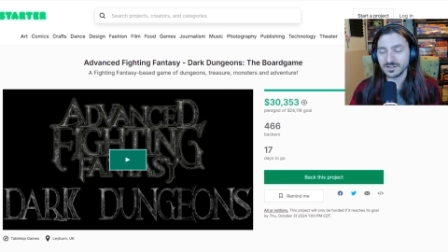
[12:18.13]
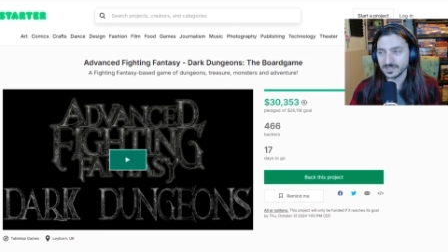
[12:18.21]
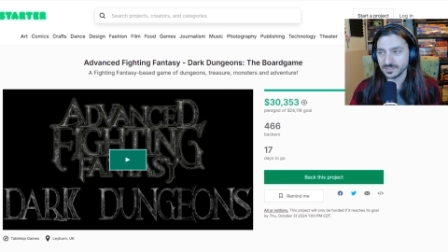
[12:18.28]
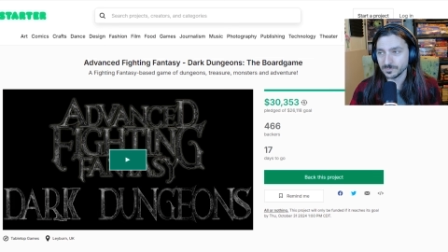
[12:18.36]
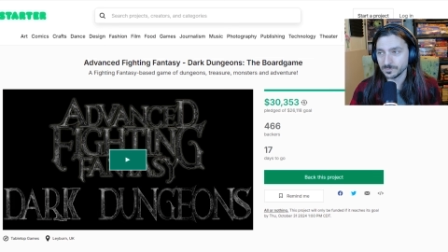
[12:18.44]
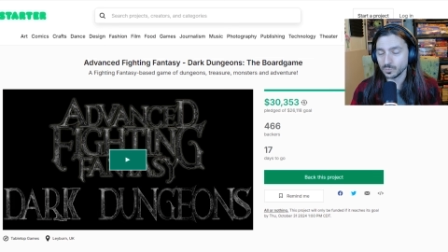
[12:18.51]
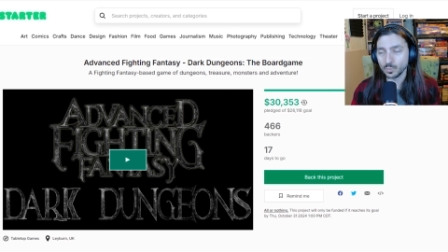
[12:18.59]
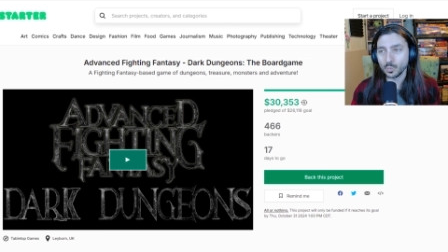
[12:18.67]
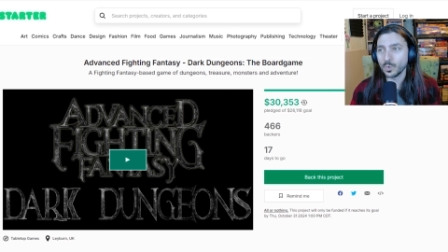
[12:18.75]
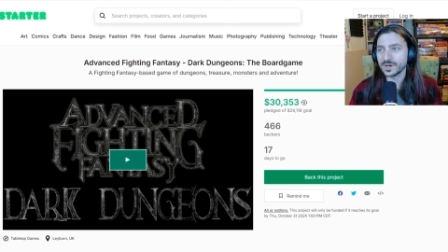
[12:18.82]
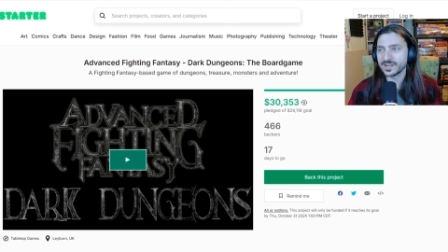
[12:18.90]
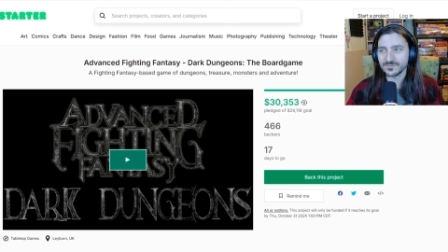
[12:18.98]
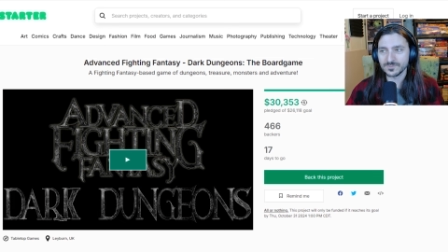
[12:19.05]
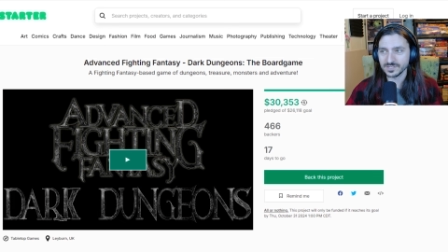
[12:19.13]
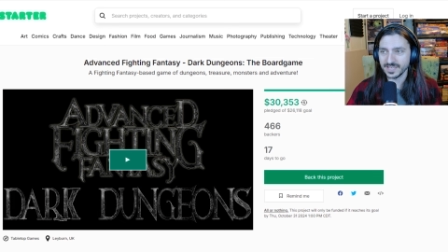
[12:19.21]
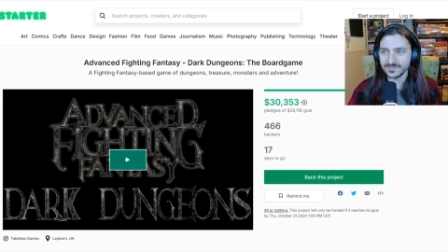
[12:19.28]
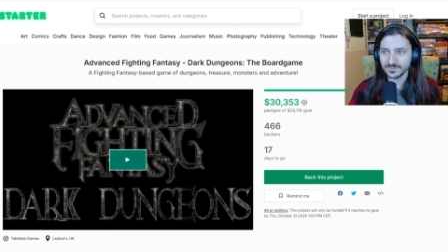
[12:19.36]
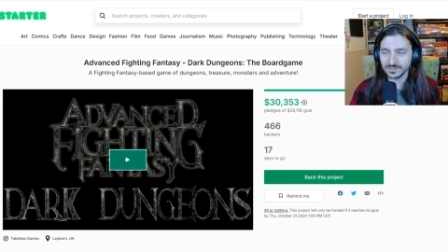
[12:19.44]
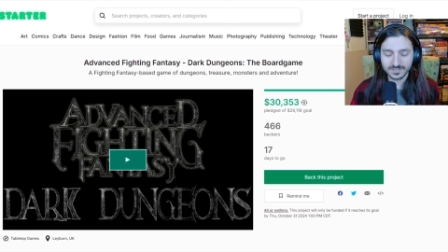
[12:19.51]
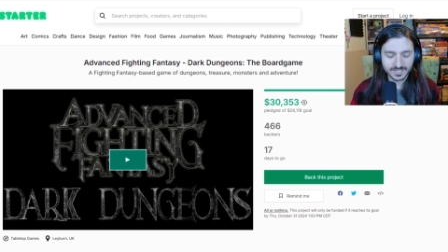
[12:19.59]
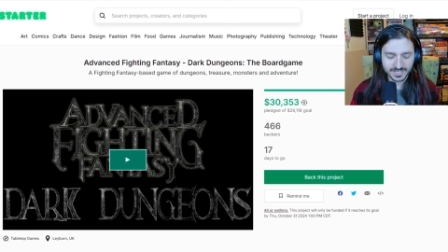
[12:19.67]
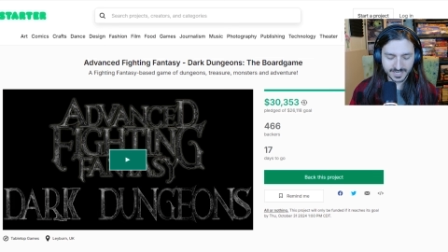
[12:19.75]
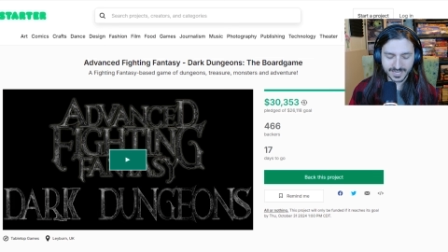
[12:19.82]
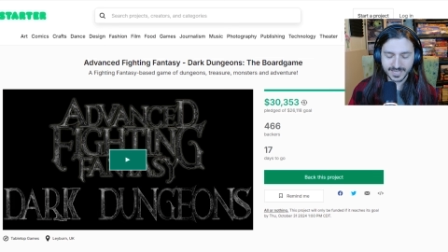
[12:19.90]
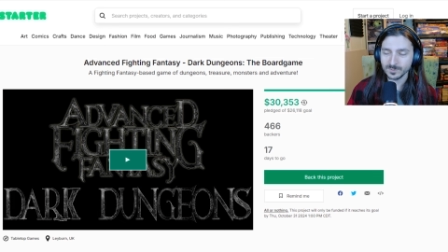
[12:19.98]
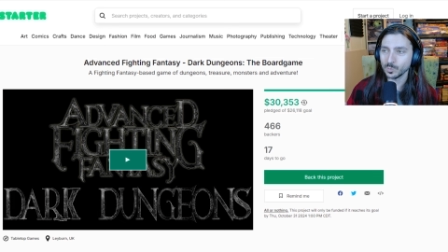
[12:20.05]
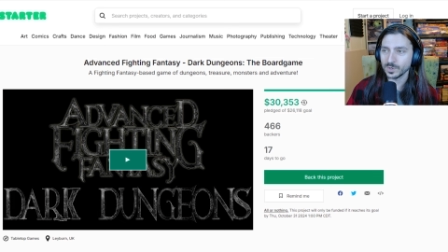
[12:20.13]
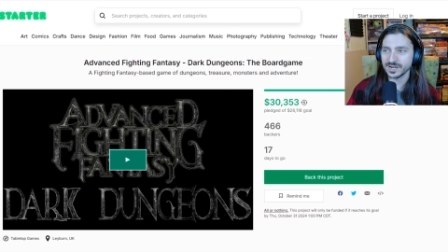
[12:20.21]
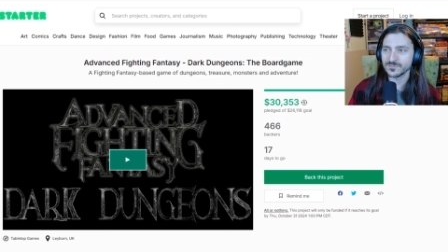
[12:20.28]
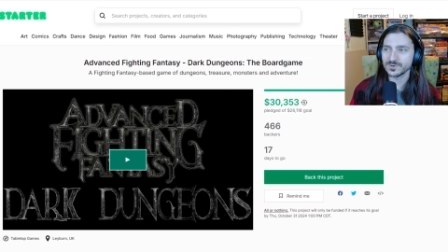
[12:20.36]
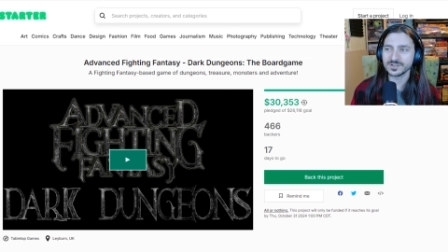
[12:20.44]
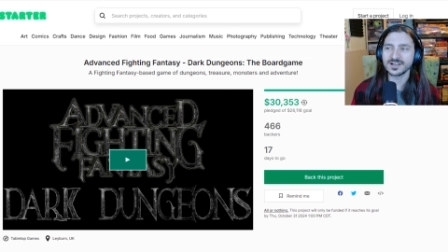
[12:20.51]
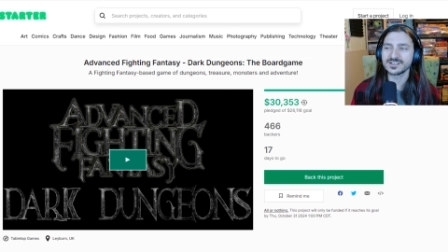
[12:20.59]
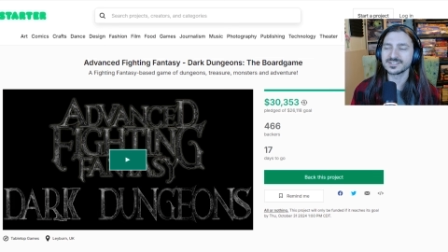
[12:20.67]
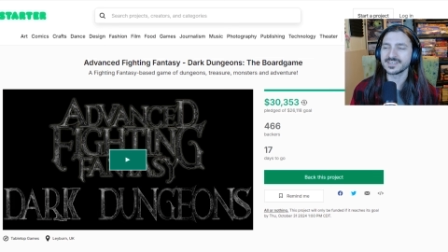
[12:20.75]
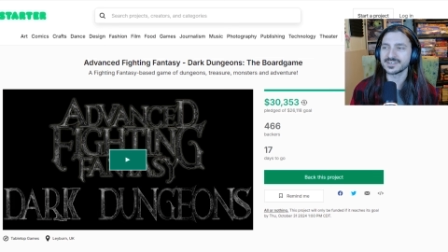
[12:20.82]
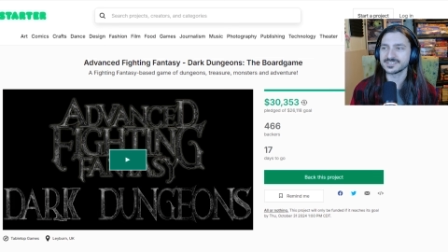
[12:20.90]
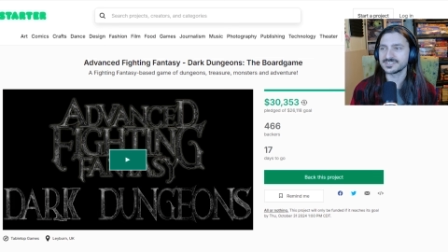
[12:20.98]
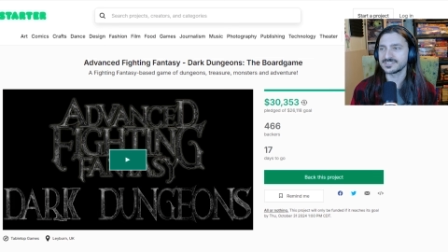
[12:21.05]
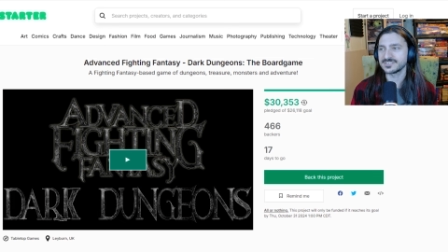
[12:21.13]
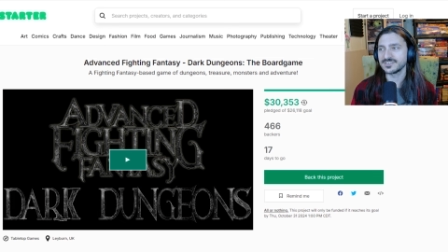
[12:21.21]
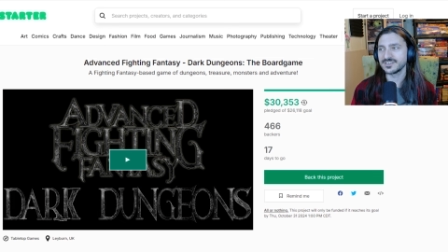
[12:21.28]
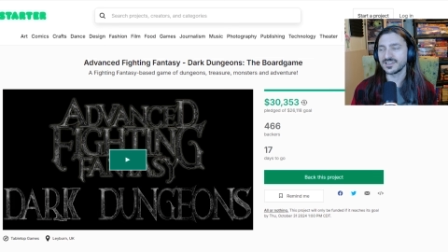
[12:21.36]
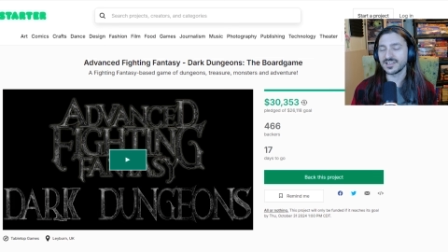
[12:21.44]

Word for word: on whatever level, in whatever context.